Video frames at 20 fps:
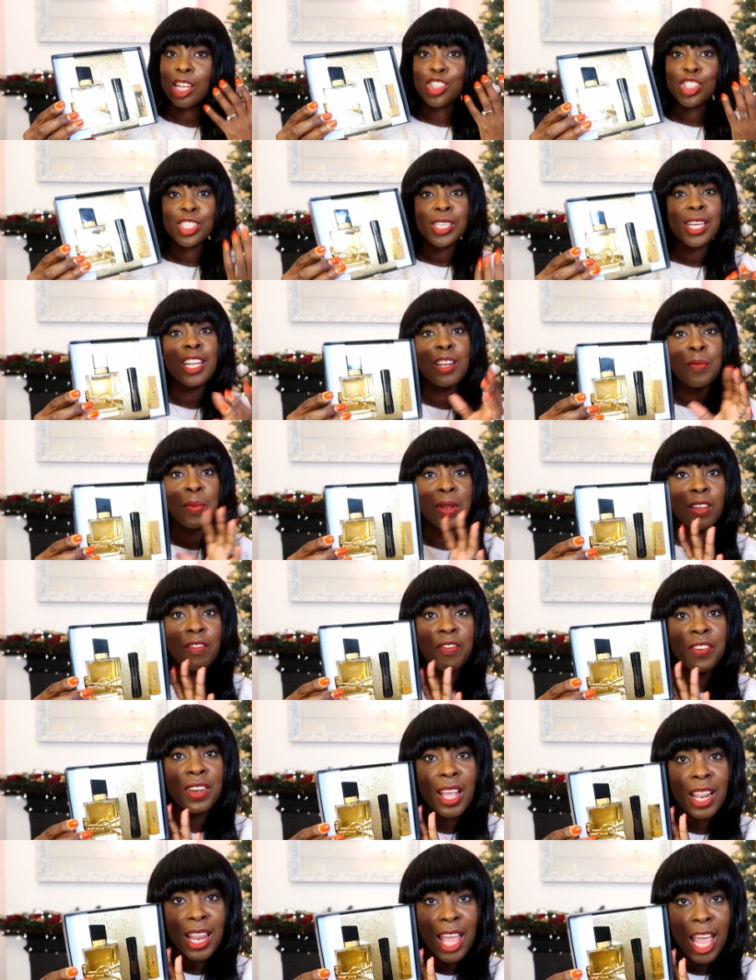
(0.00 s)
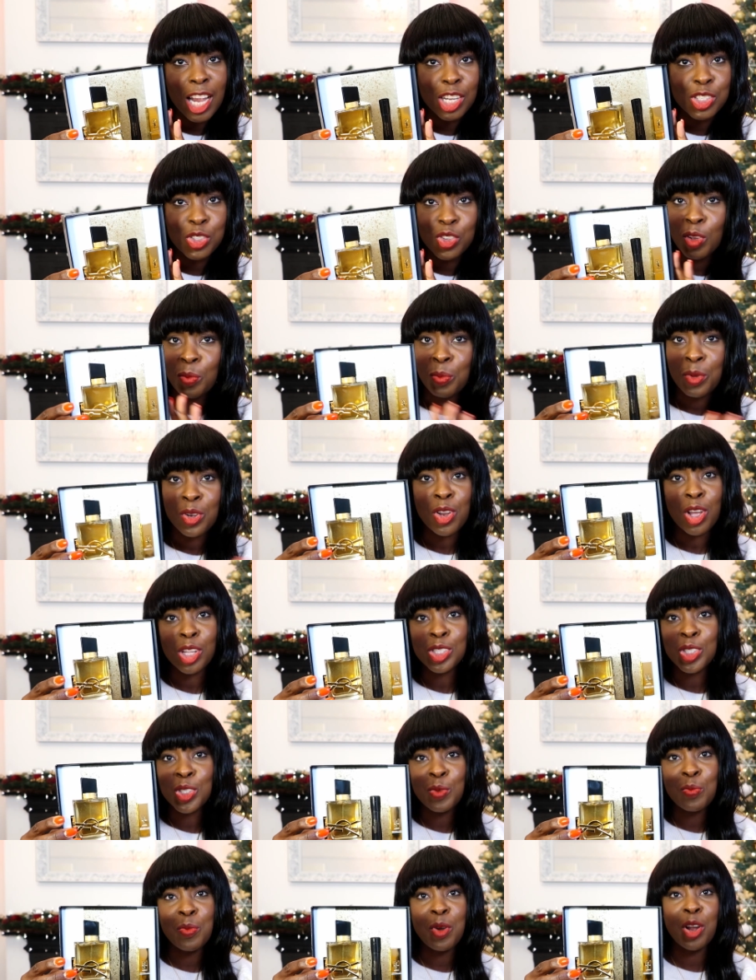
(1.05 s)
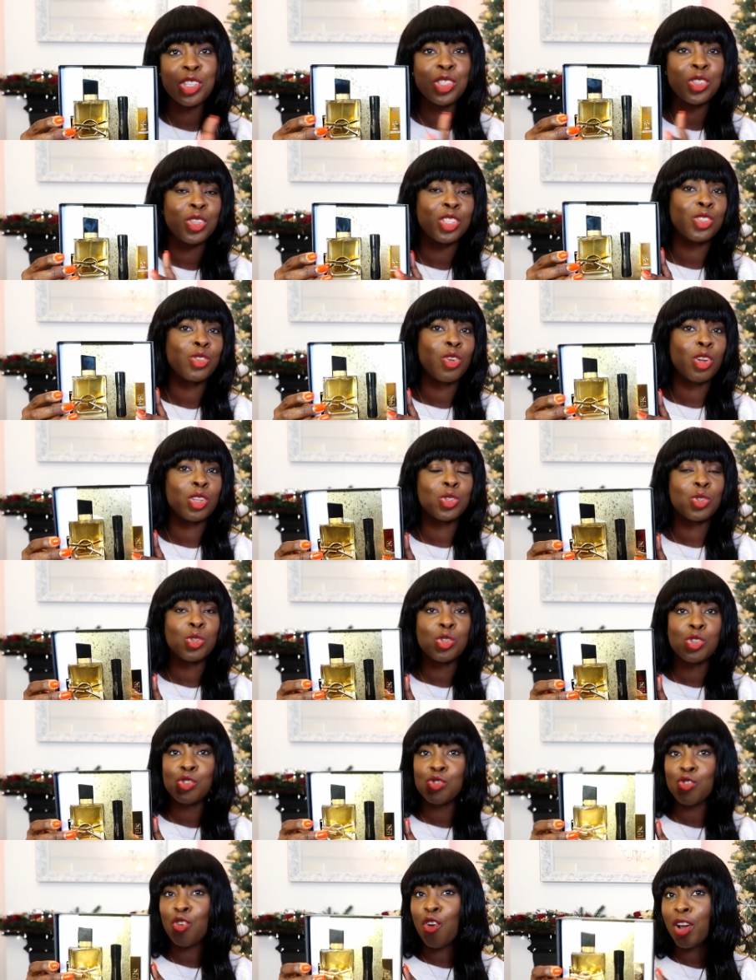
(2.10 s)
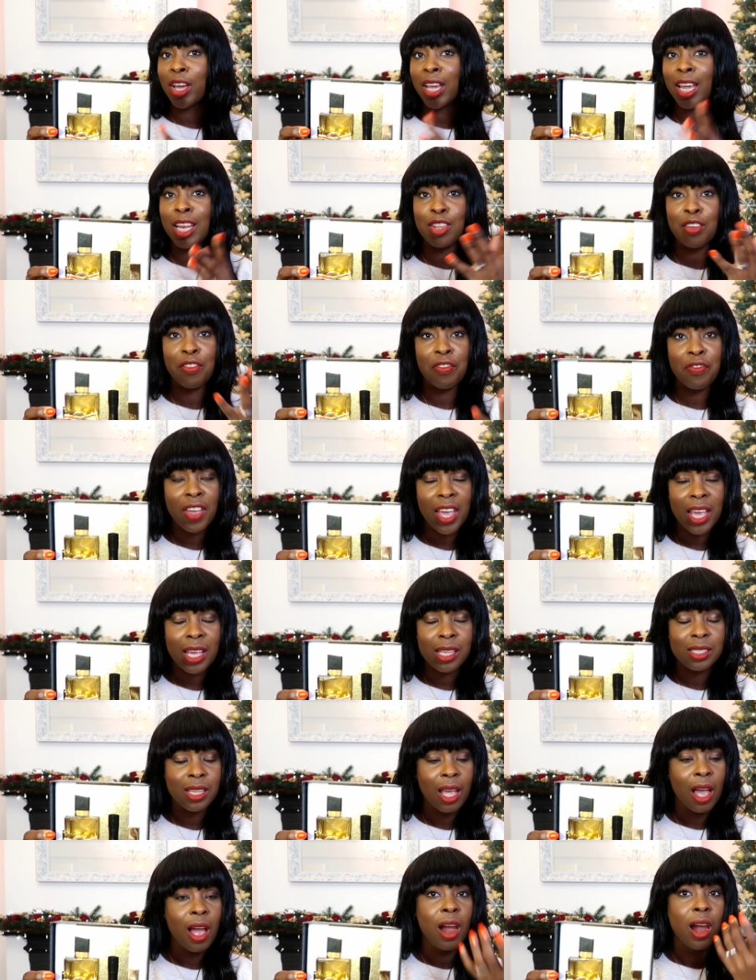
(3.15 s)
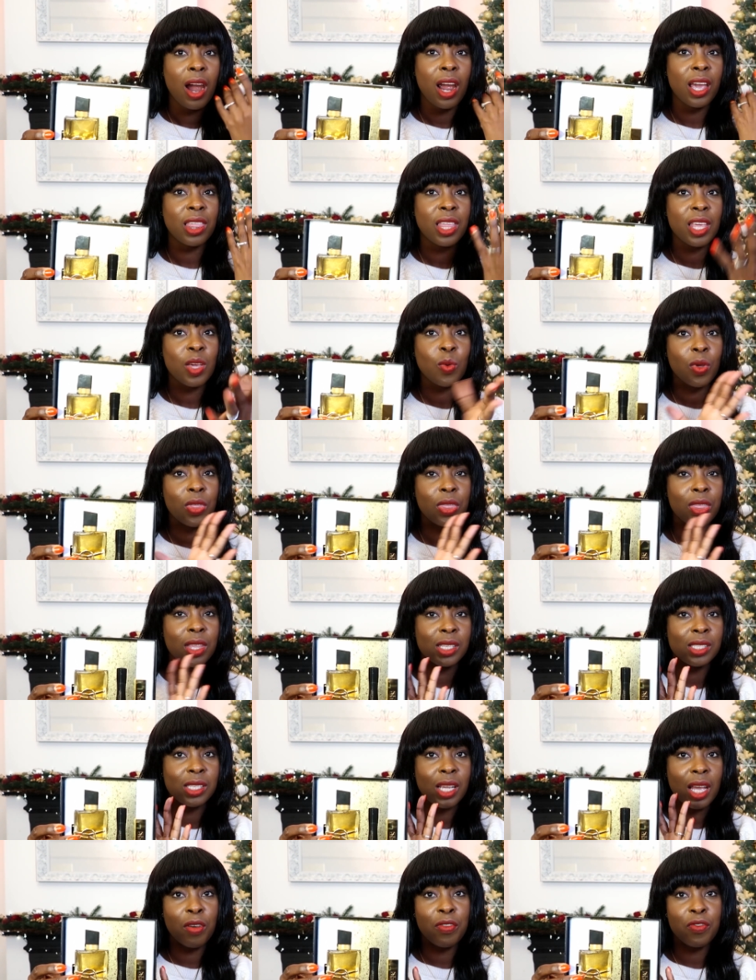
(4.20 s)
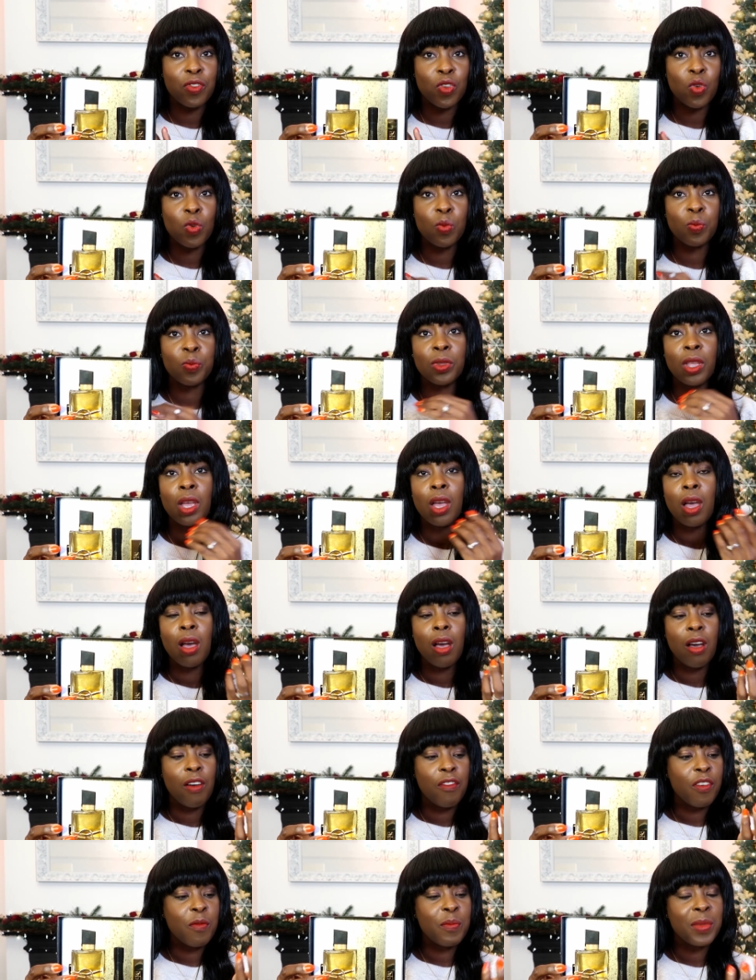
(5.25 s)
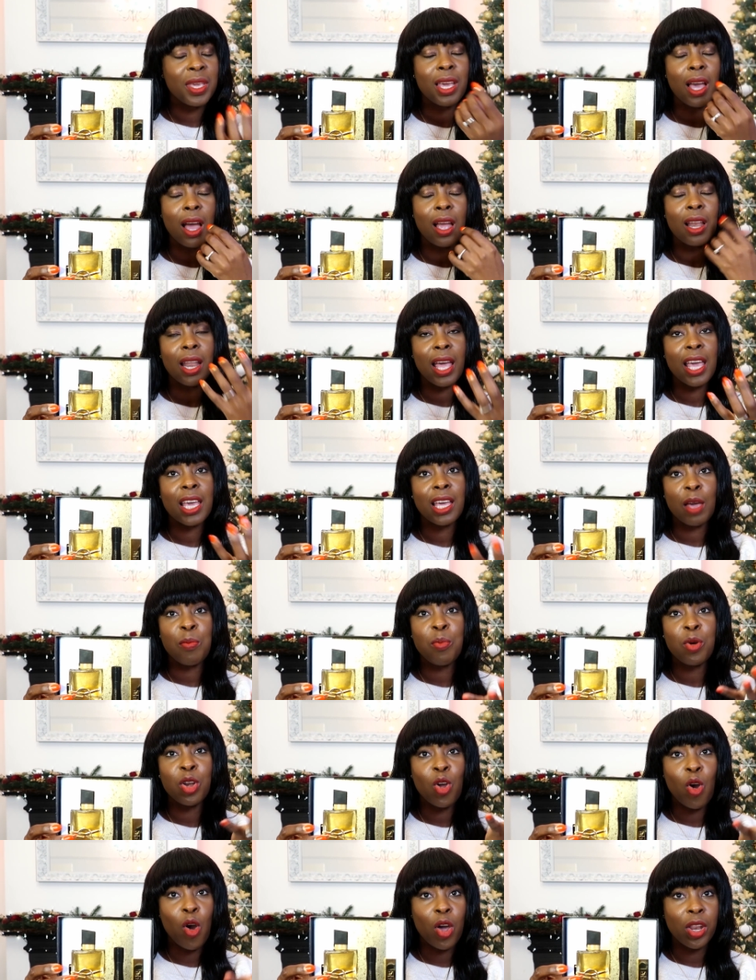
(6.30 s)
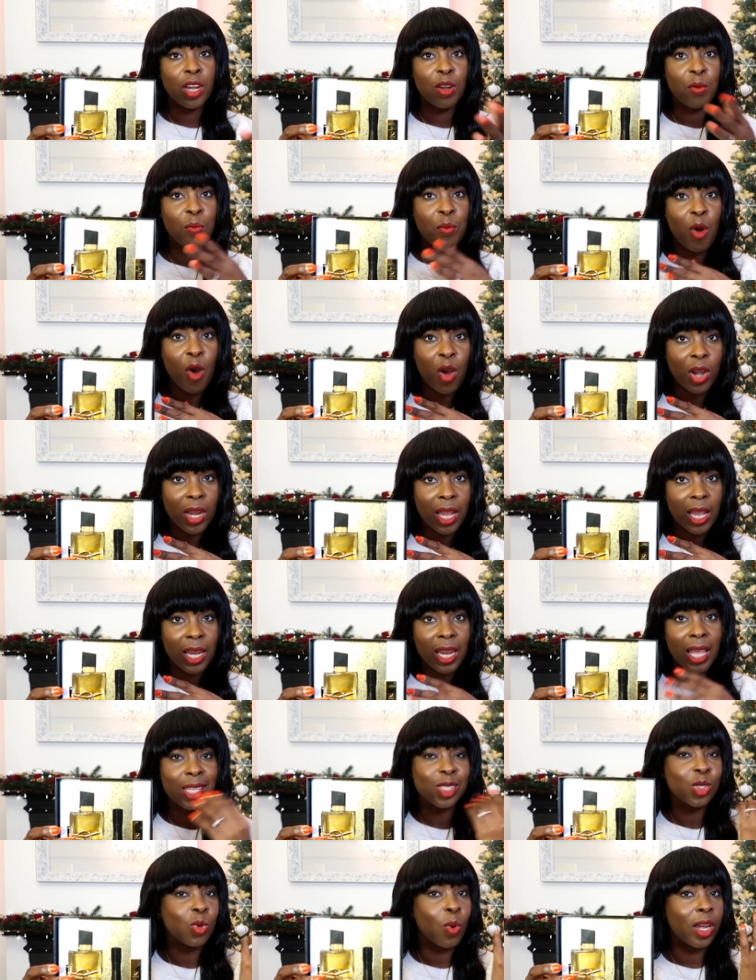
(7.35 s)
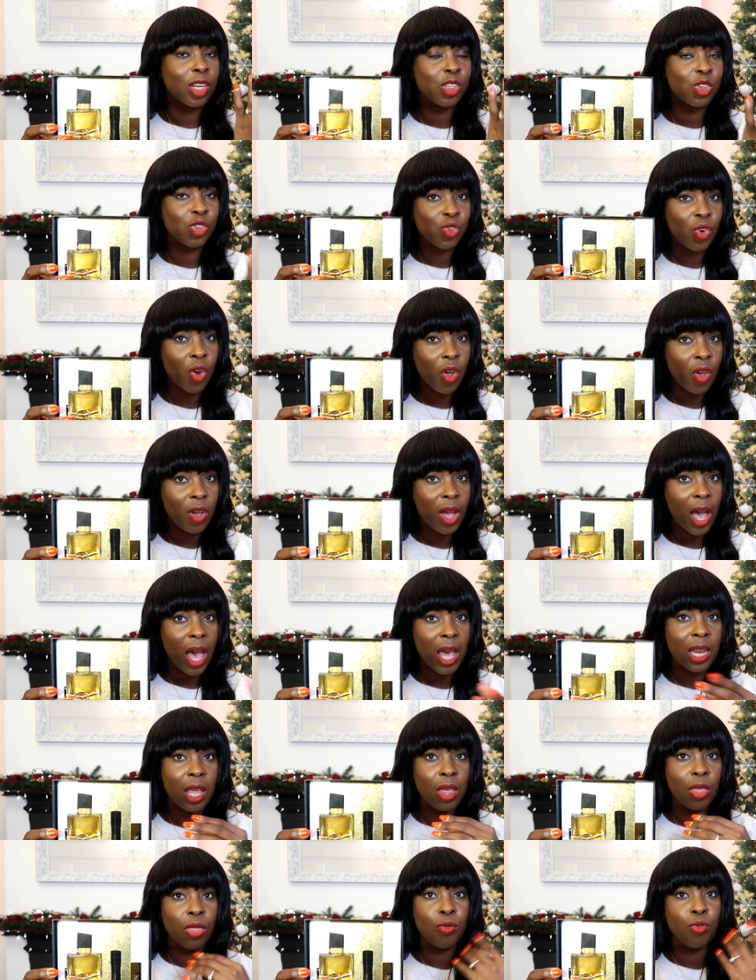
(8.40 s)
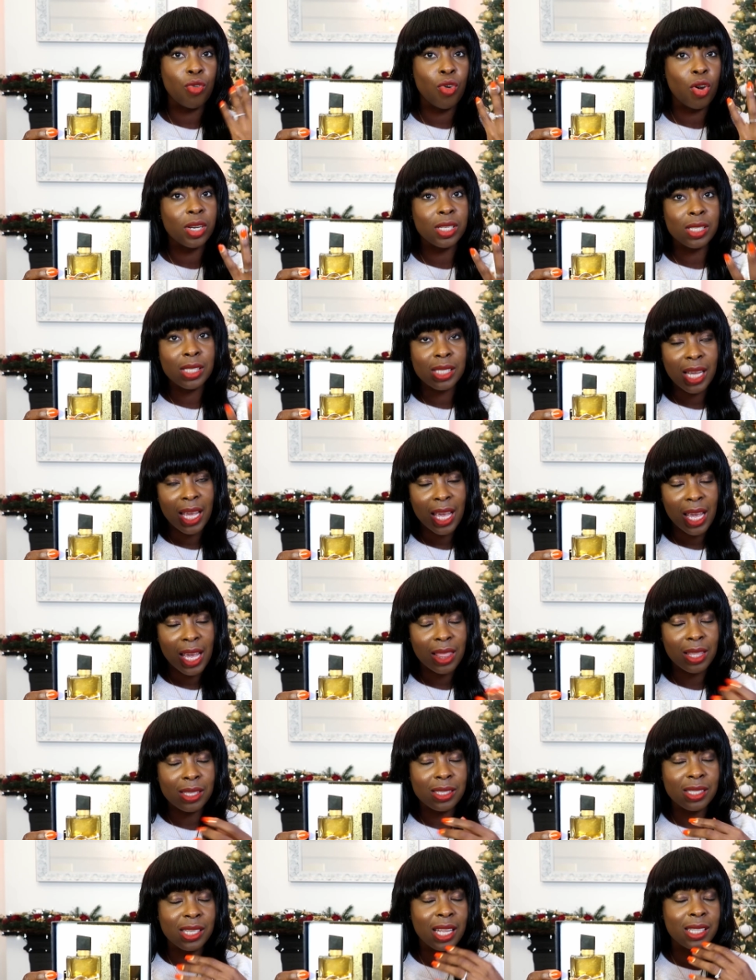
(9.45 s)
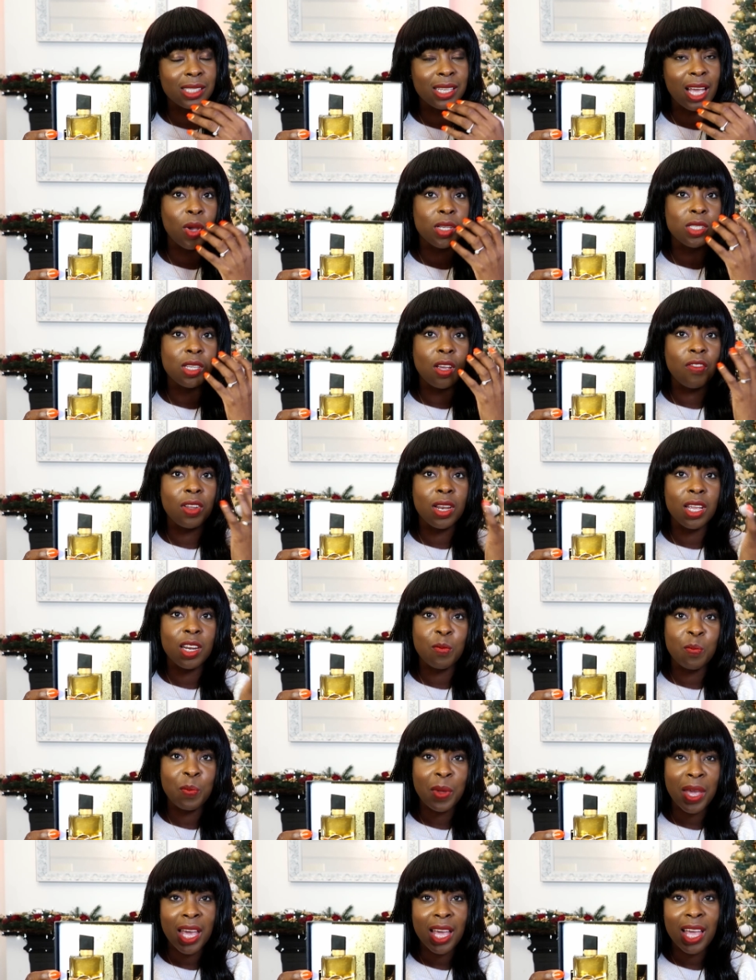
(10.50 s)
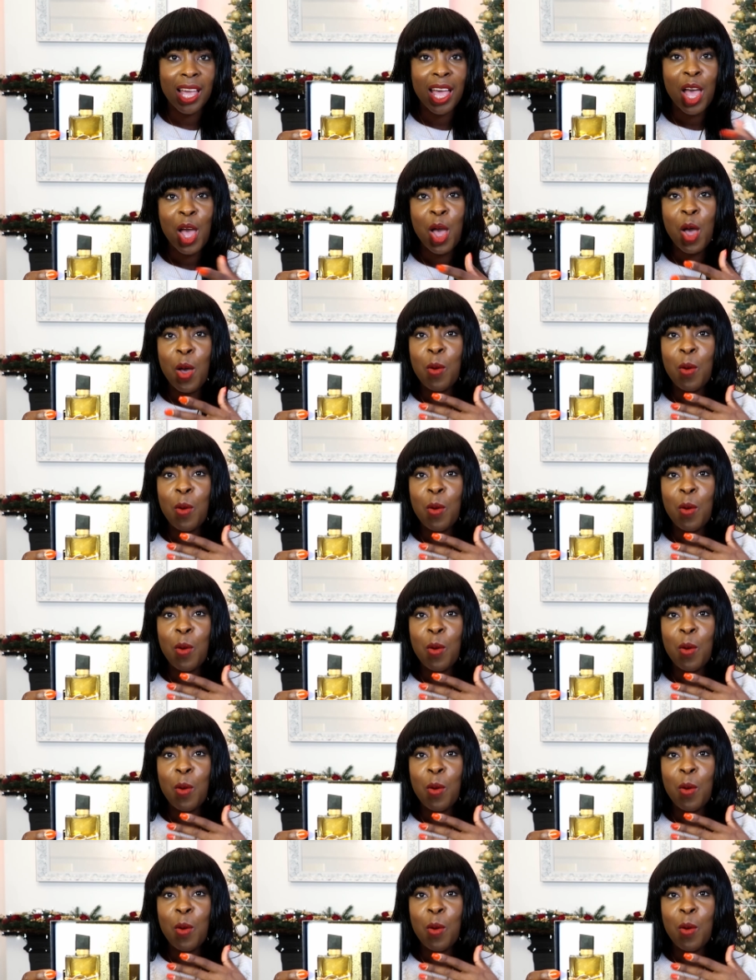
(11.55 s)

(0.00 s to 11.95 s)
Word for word: just a little bit of vanilla extract but not too much so it's not too strong in your face i think with this perfume for me, I like, I put it on in the morning, it's quite strong, and then throughout the day, the scent wears off a little bit,